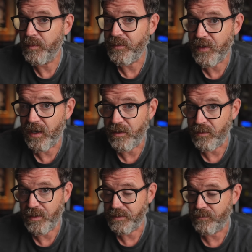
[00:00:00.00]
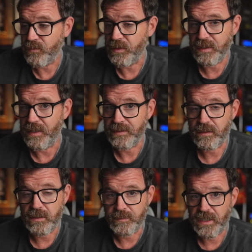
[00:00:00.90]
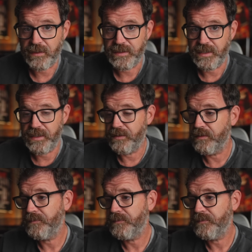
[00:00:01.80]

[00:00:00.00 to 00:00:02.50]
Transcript: to be fair, I don't like the, really like the Klipsch heresy either.